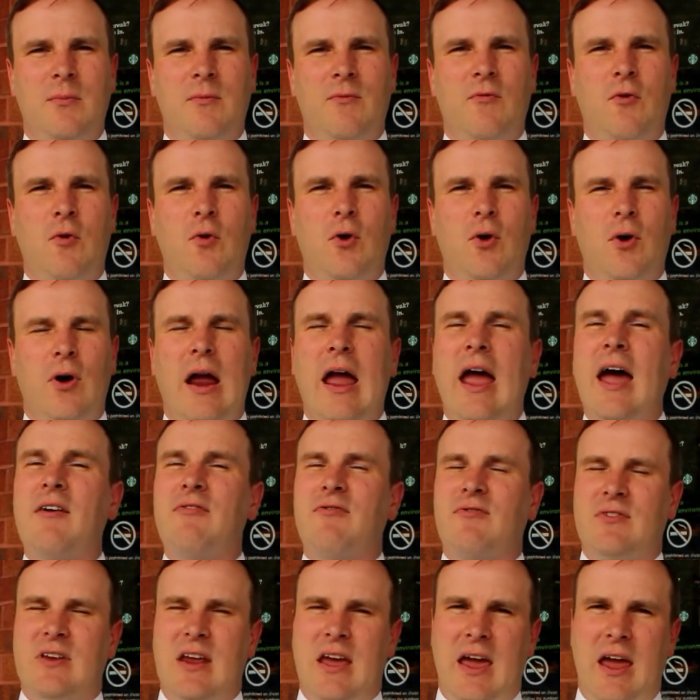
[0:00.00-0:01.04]
for
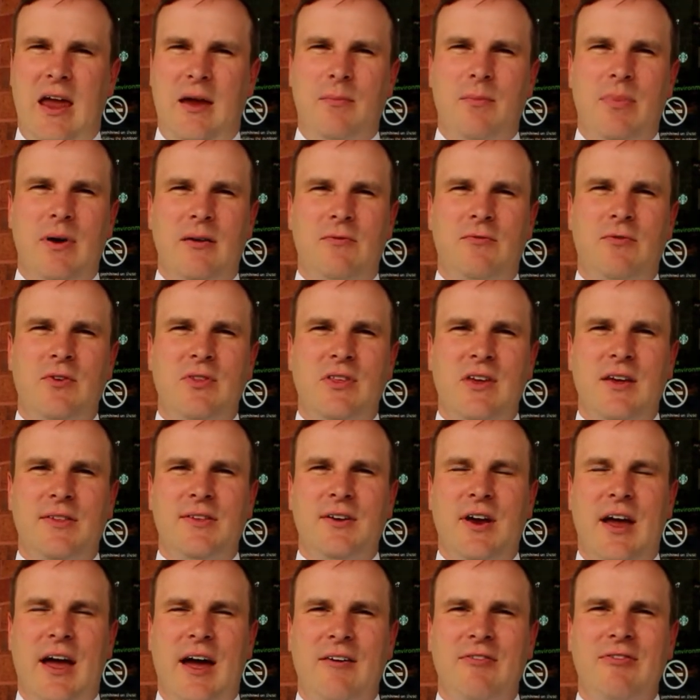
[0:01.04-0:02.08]
half day, but for the
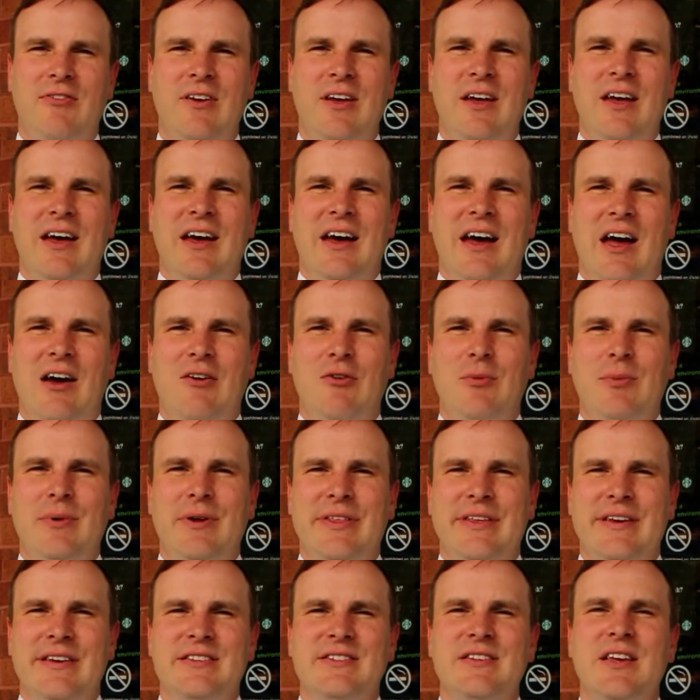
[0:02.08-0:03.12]
other half, I will be
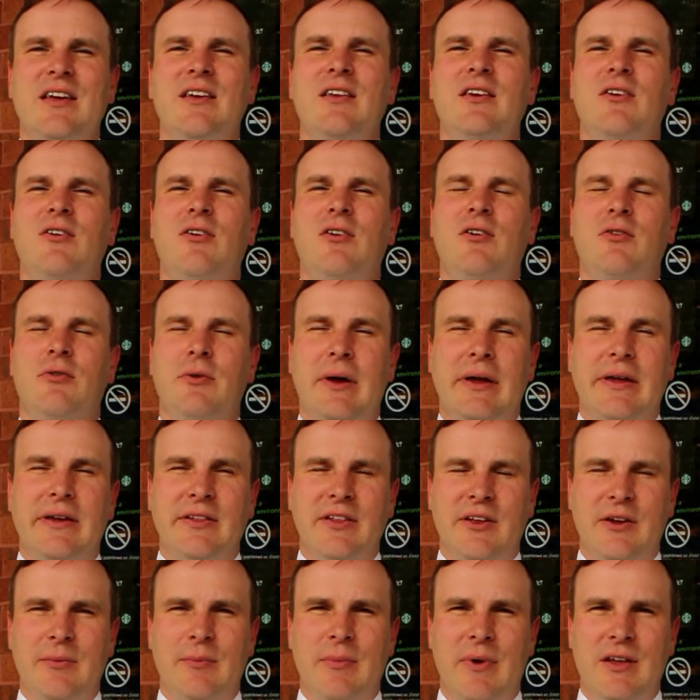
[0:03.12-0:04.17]
the secondary
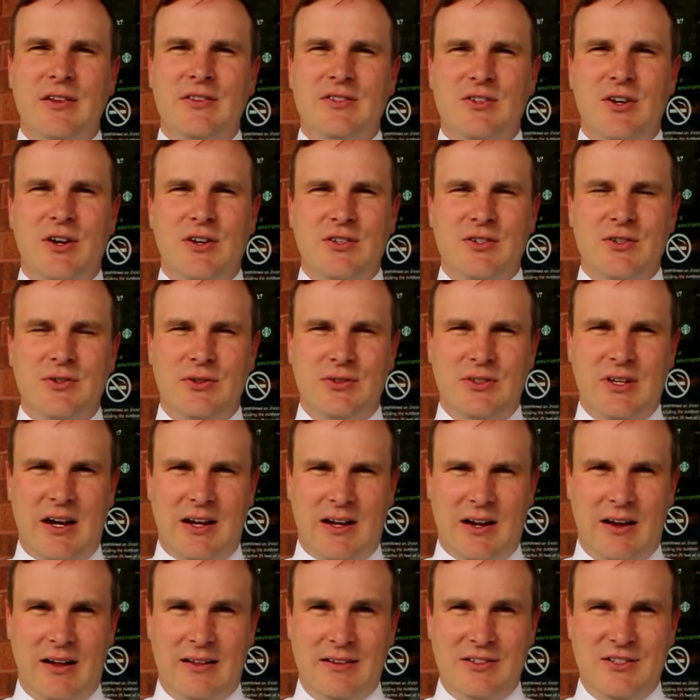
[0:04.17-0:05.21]
curriculum, instructional
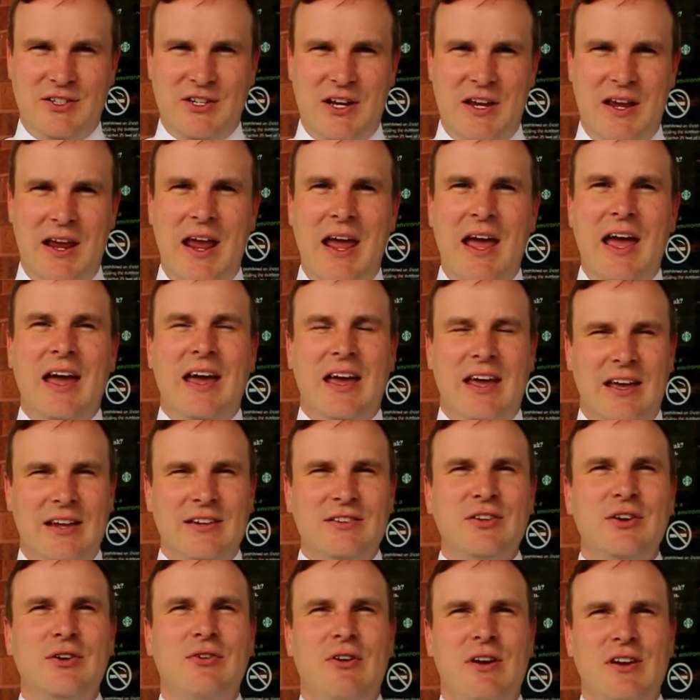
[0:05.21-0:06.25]
technology,
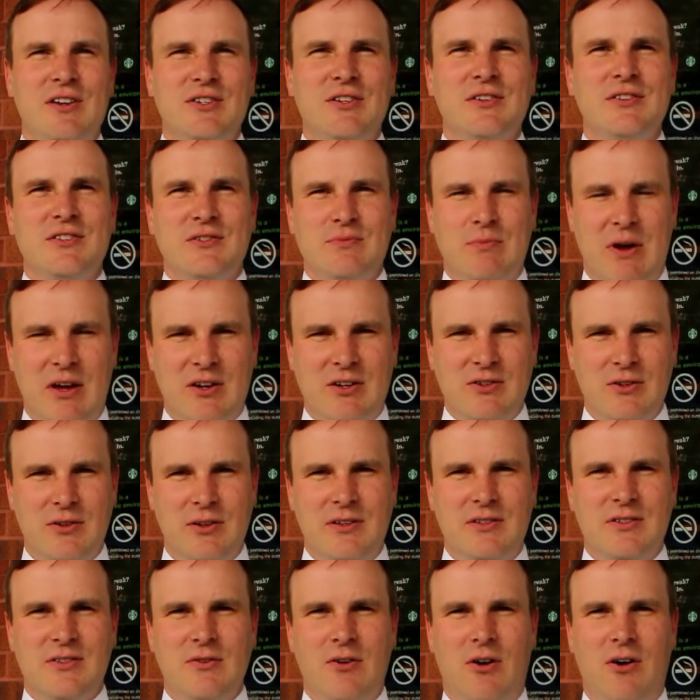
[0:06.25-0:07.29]
integration
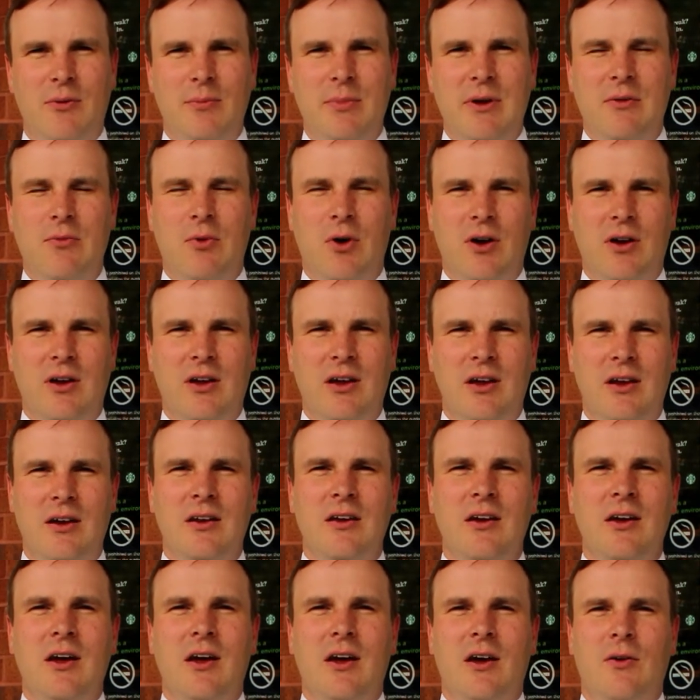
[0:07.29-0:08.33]
specialist. So I'll be working
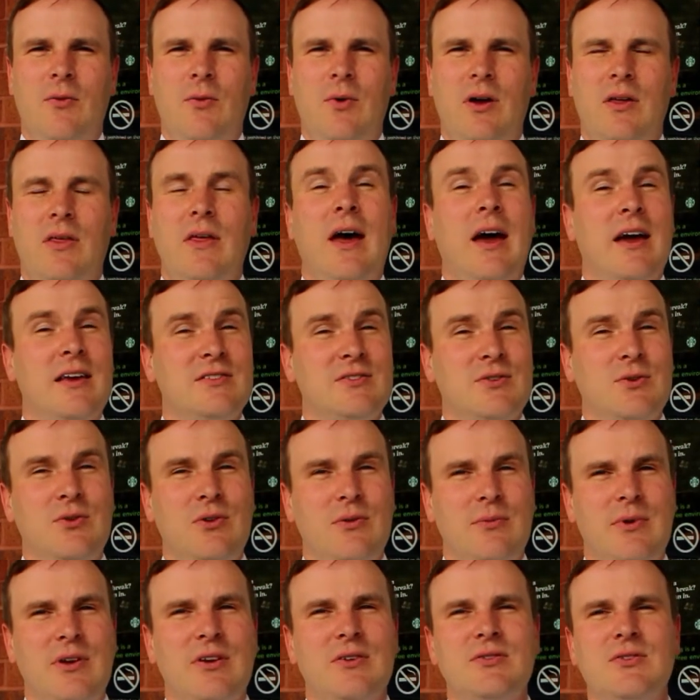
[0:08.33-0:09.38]
with high school
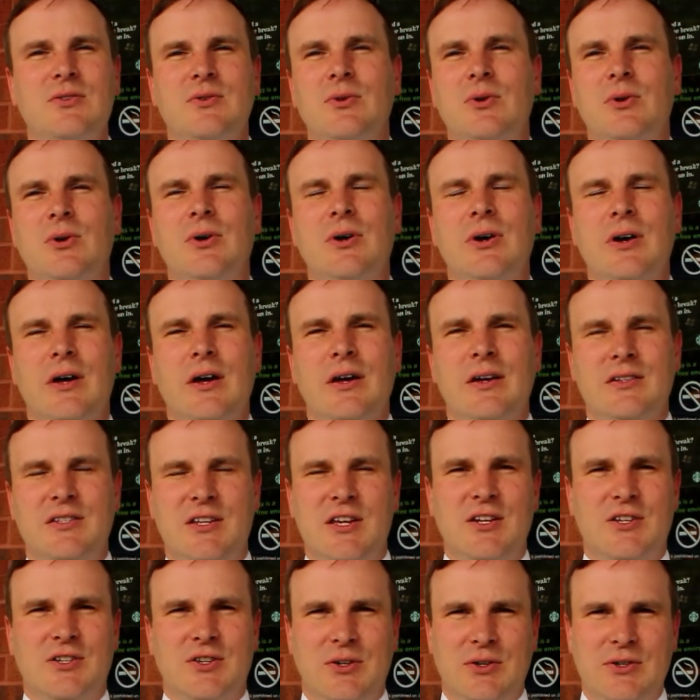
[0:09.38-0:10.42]
and middle school
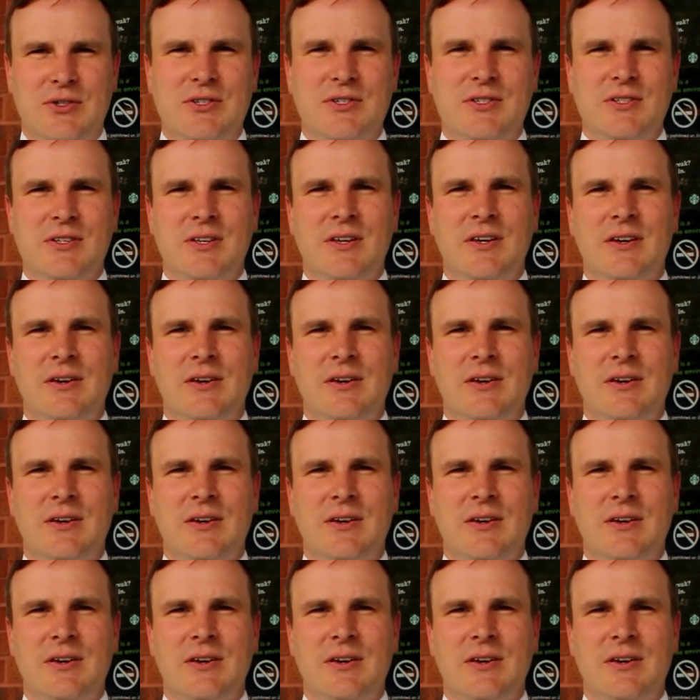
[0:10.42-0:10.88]
teachers.